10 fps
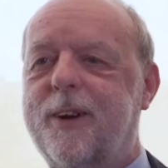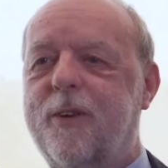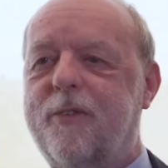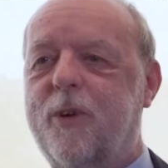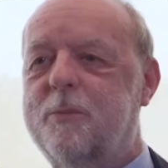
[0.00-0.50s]

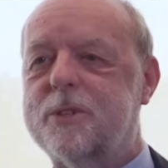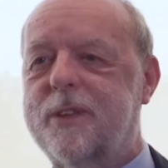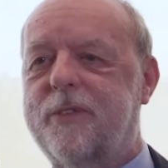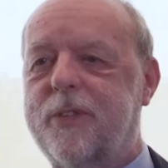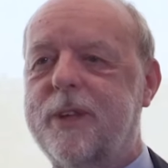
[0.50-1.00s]
of almost
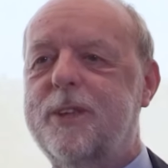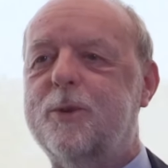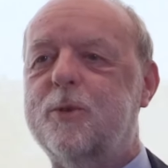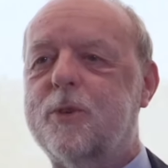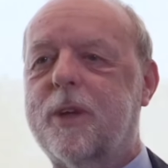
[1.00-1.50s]
everything
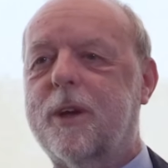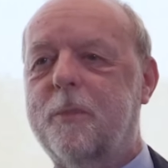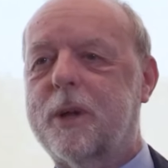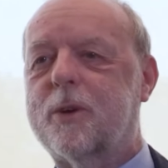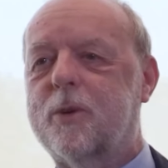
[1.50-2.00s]
you'll
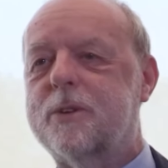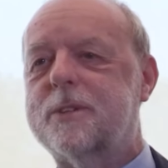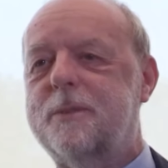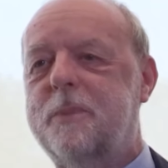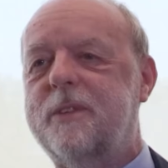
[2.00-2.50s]
come across
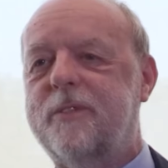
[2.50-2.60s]
and be